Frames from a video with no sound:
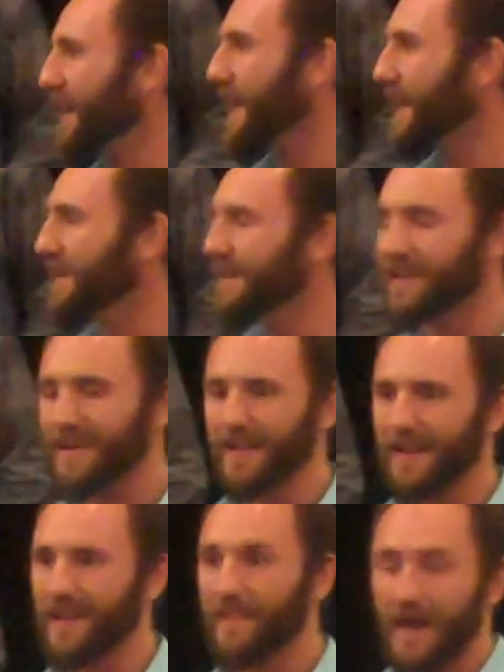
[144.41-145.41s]
and,
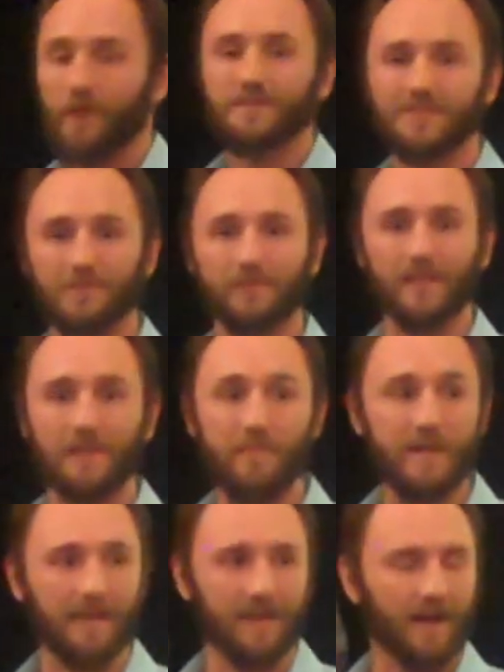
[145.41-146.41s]
and that was certainly
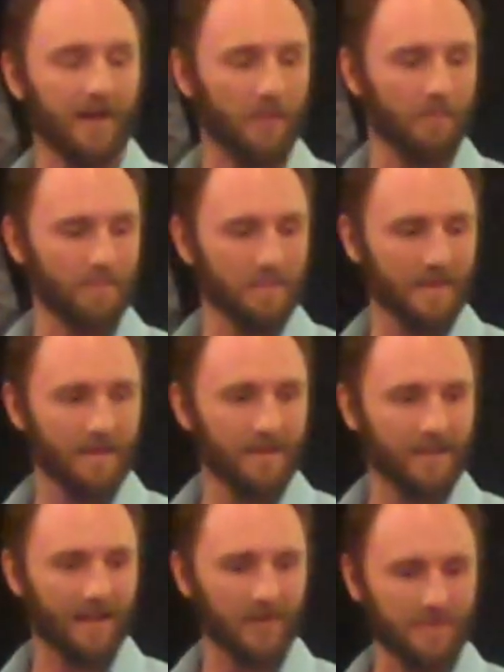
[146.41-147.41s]
me. Um,
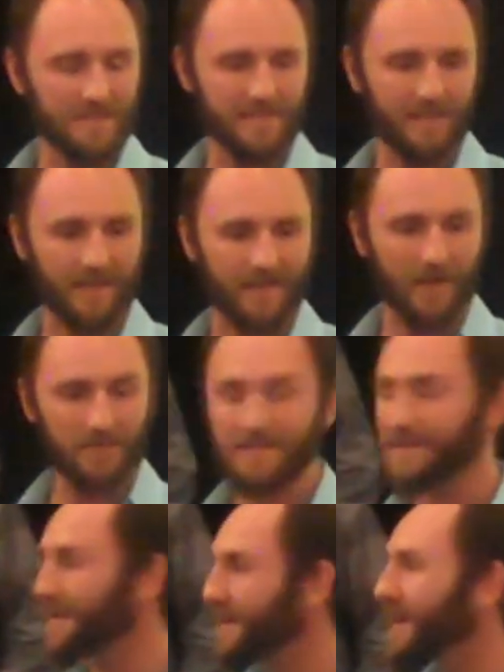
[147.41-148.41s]
I, was, uh, I, was,
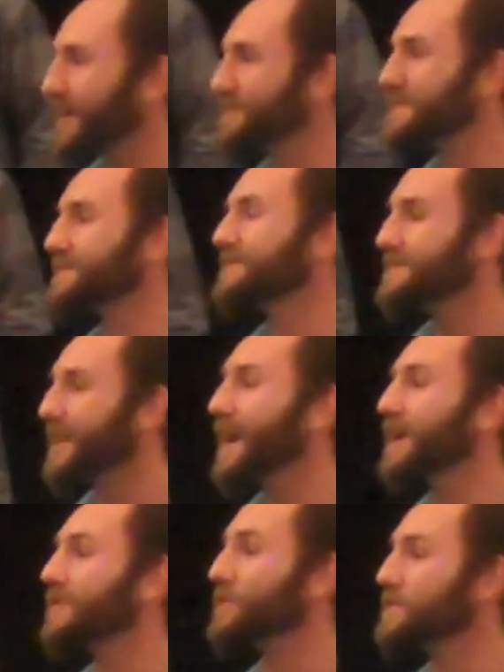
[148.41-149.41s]
I was
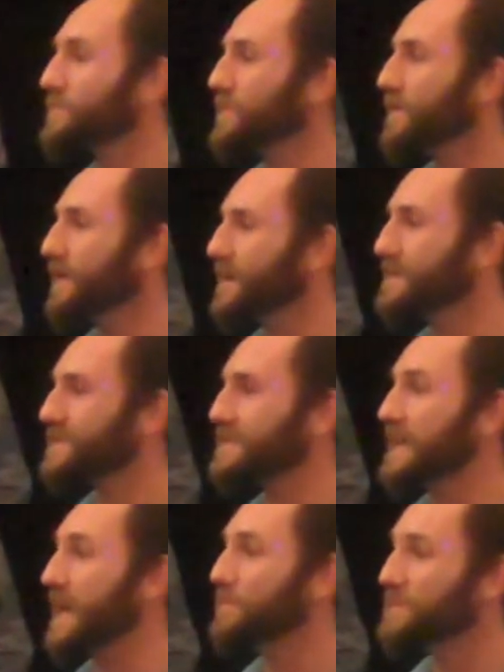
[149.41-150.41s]
diagnosed with a uh,
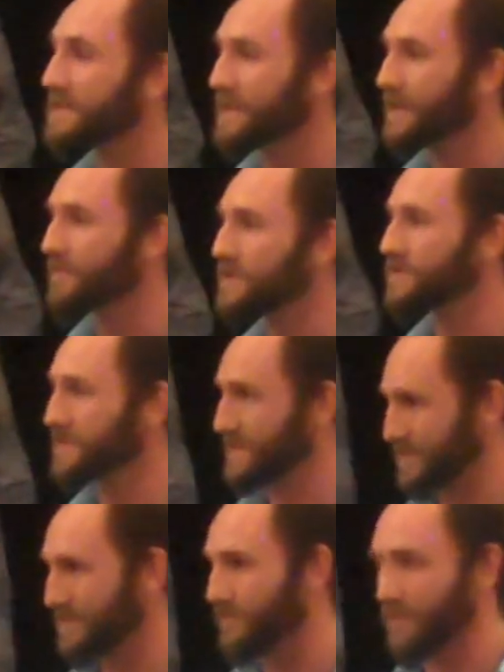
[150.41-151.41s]
CMT, which
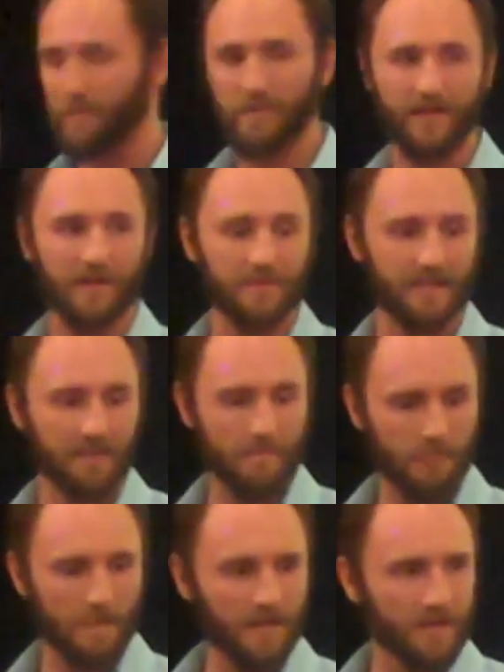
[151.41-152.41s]
is a form of MD,
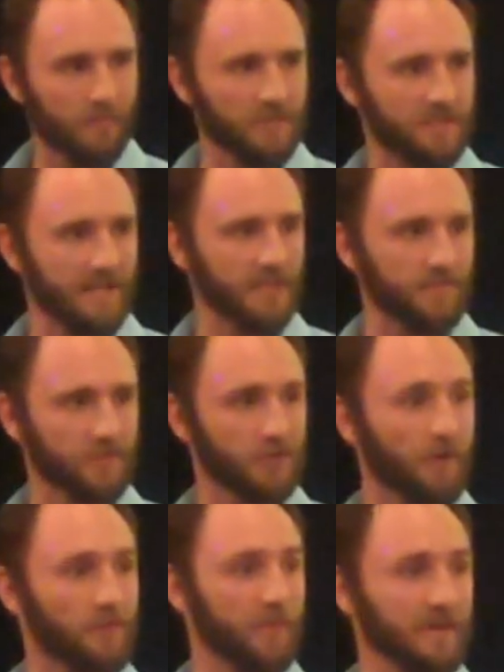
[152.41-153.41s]
which stands for
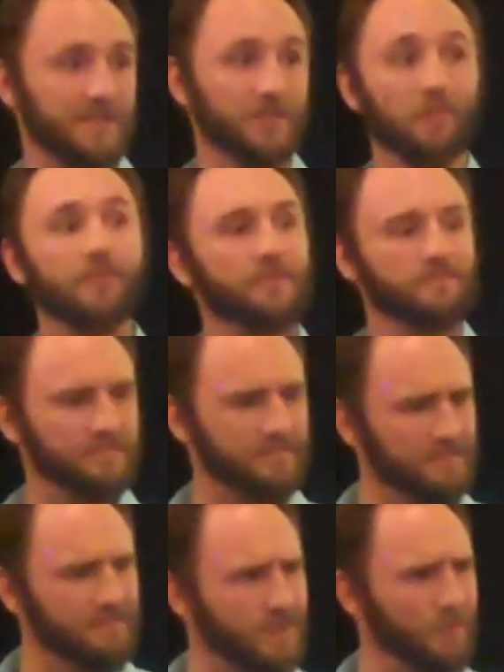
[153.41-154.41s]
Charcot-Marie tooth,
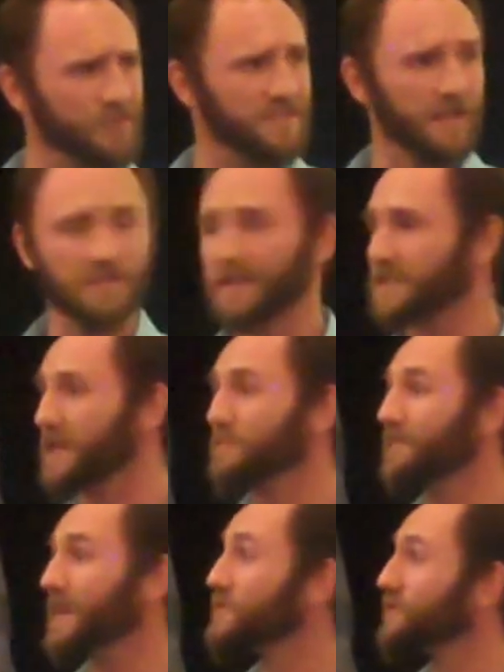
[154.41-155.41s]
which sounds like a type
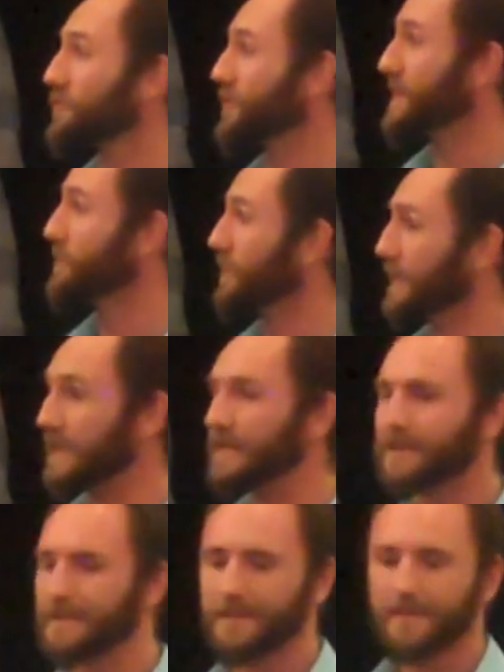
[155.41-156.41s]
of ice cream, really.
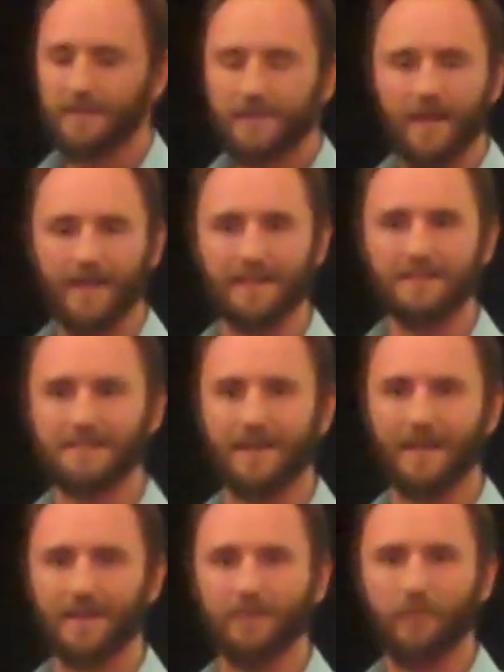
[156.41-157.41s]
And
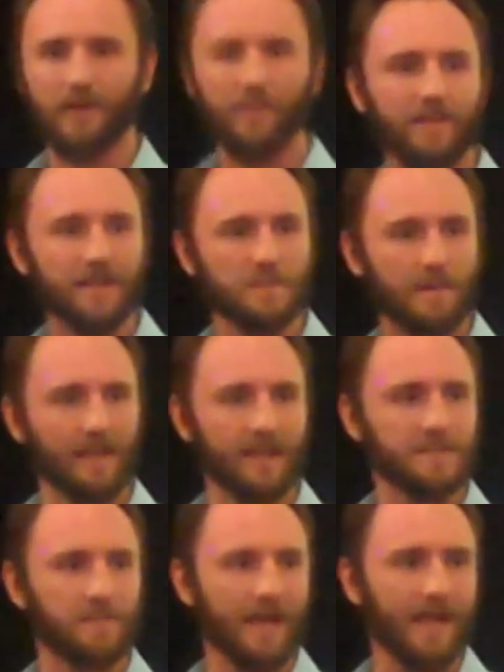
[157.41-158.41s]
uh, where it affects my
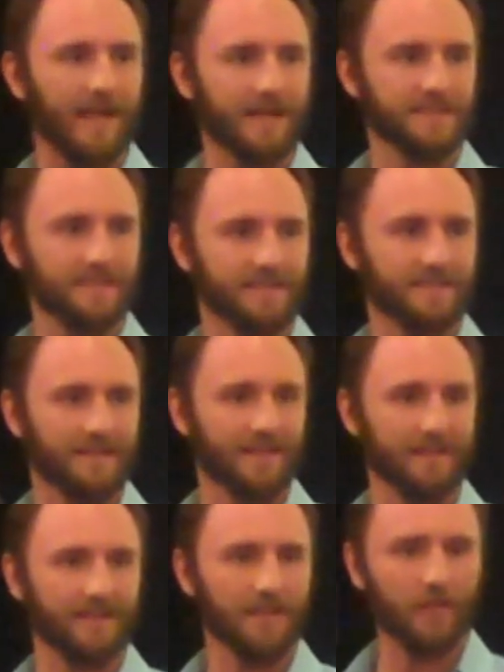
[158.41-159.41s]
legs and my hands. And,
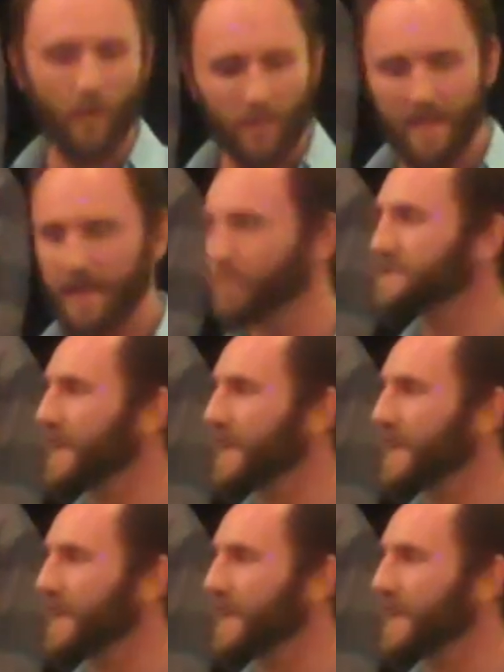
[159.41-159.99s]
uh, you know, it, it, was